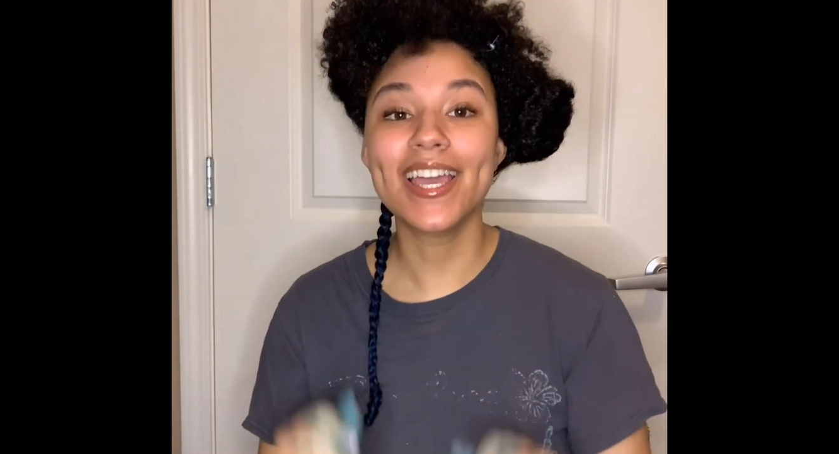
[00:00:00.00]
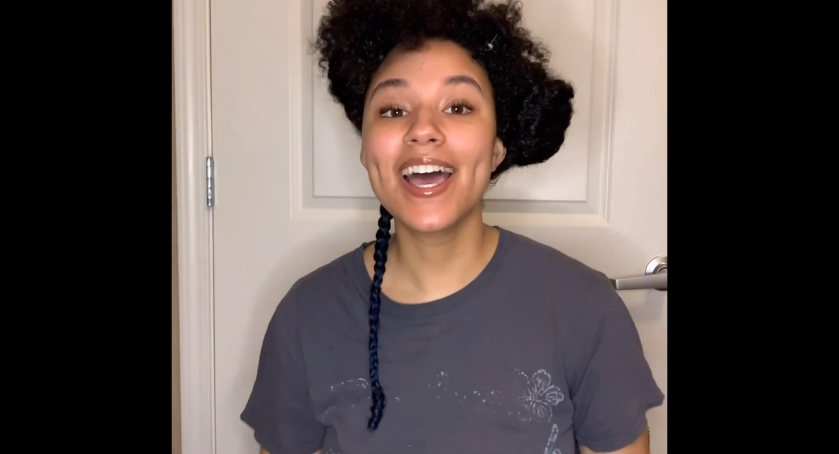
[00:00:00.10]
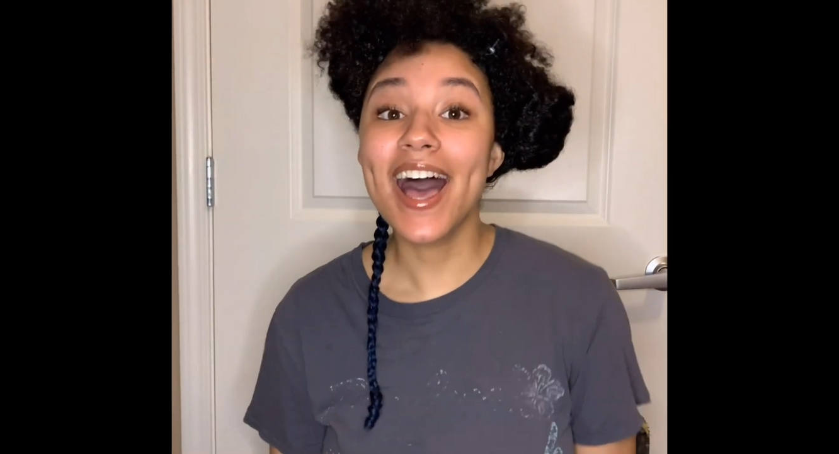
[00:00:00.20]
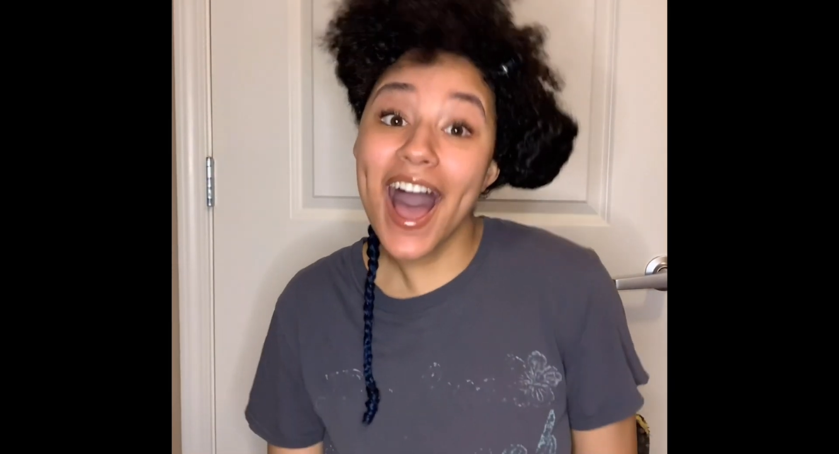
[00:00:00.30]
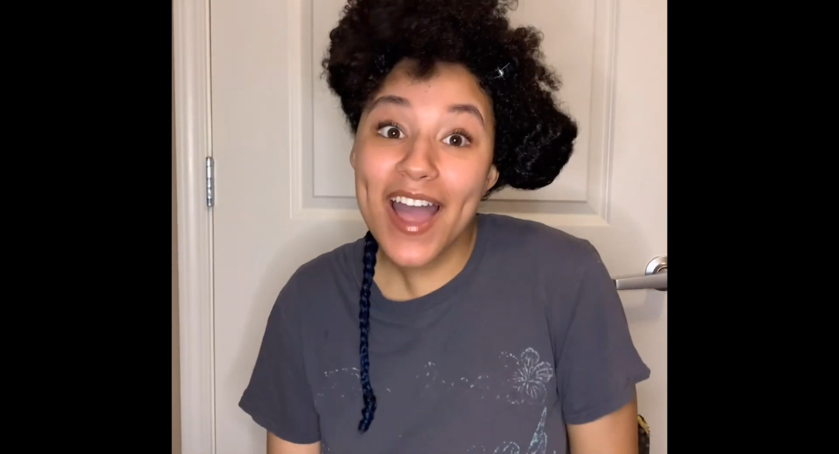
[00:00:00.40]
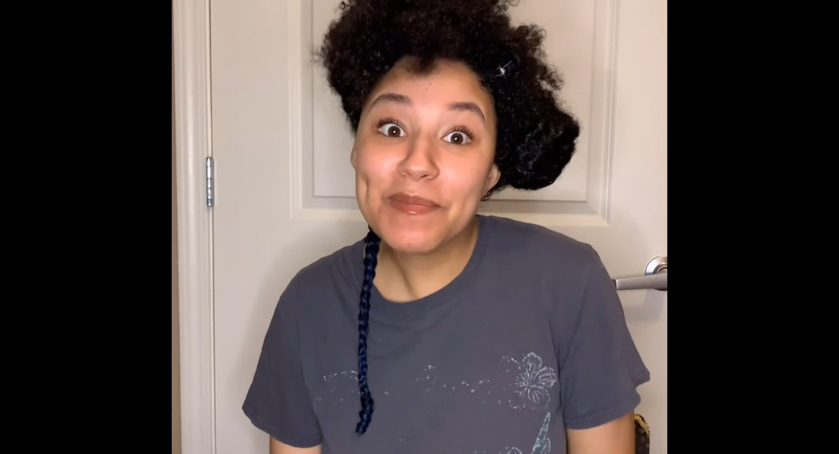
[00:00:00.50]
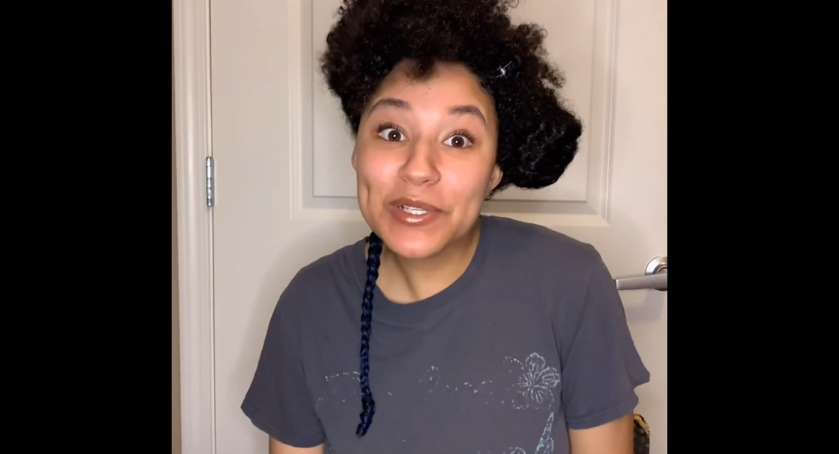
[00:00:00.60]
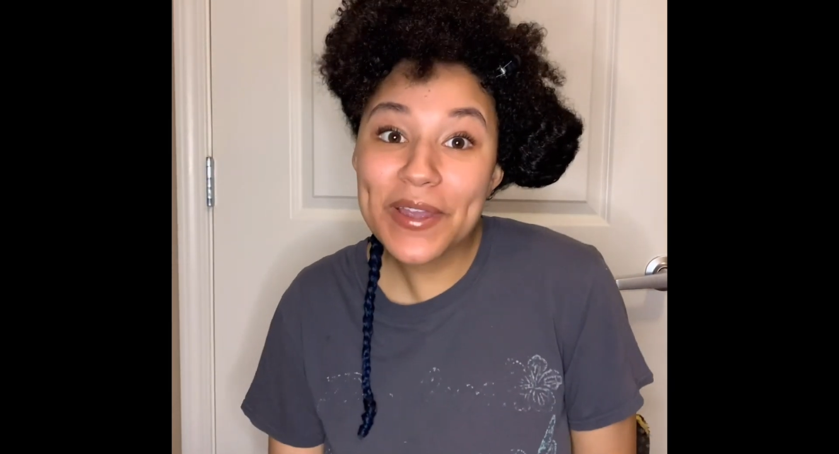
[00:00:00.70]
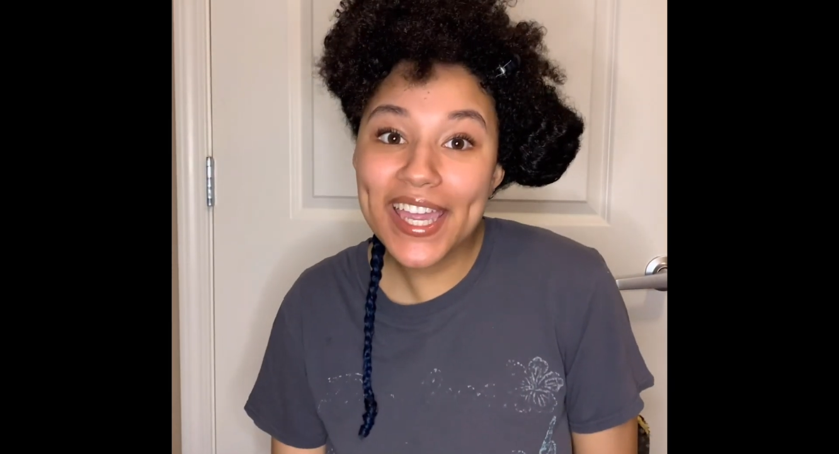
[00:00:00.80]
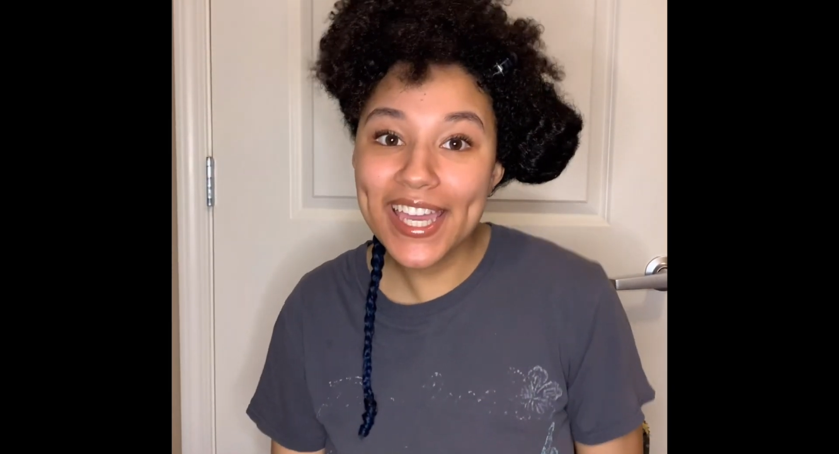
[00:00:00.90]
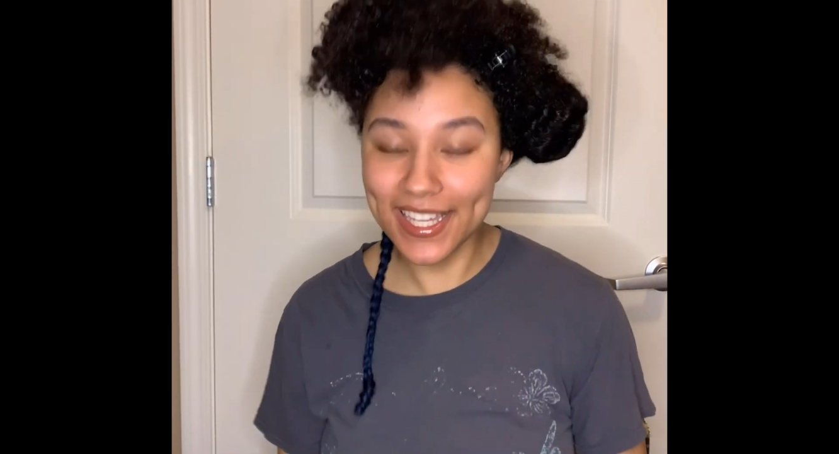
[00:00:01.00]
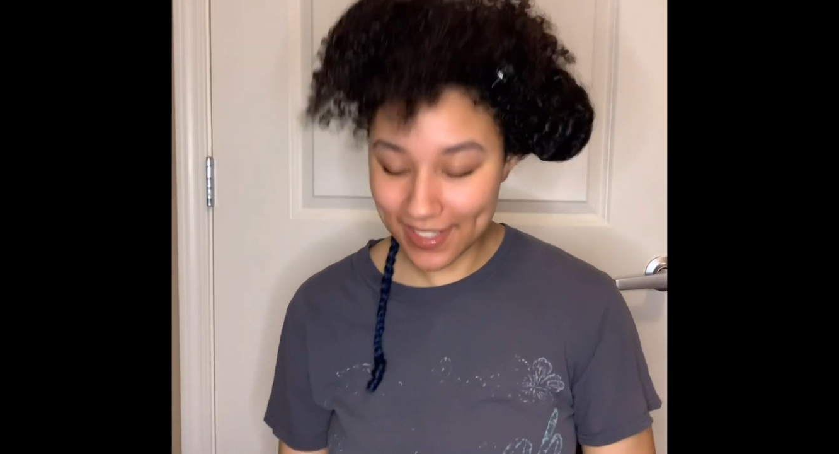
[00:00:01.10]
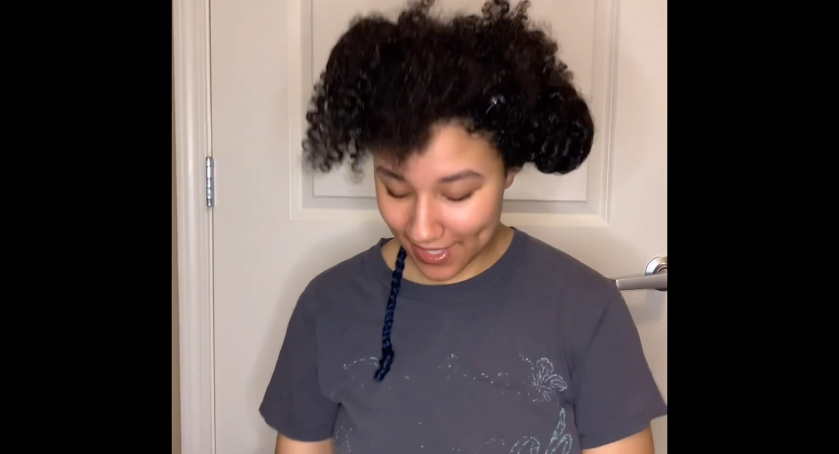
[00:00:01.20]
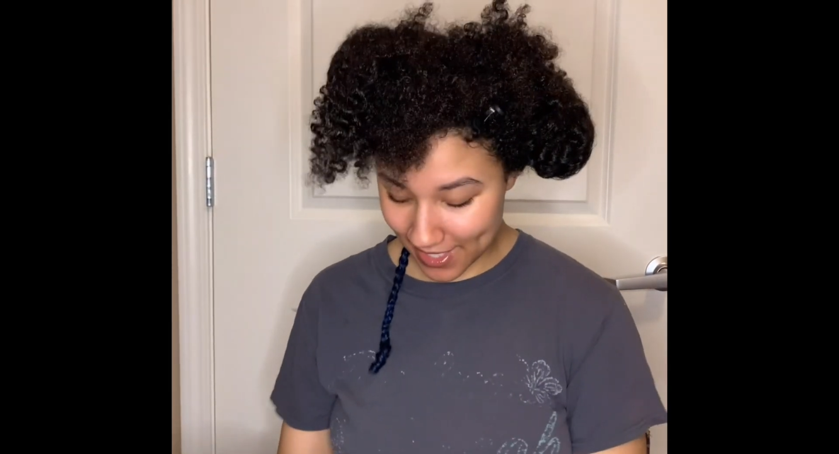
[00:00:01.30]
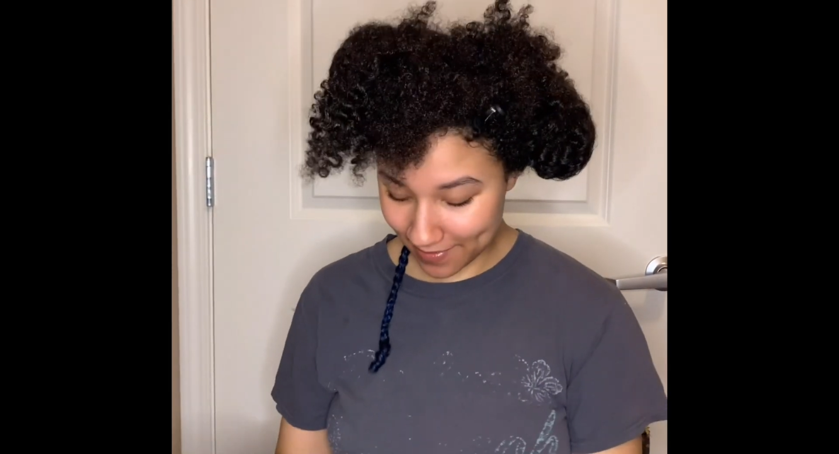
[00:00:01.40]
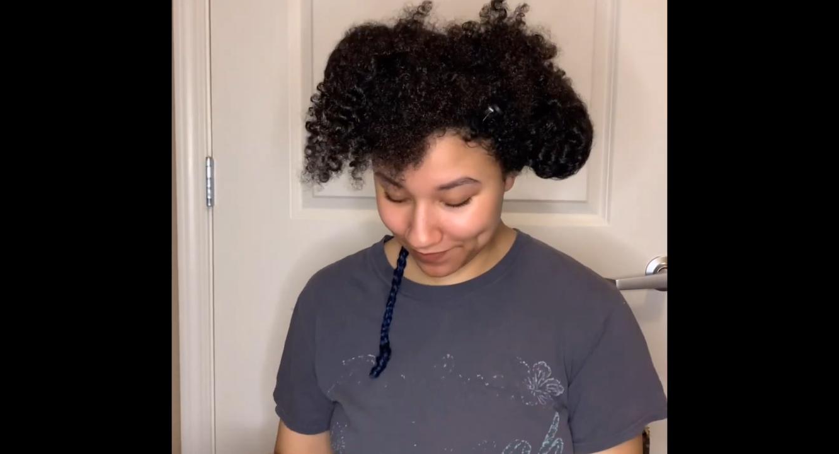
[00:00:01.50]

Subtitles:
I have blue hands.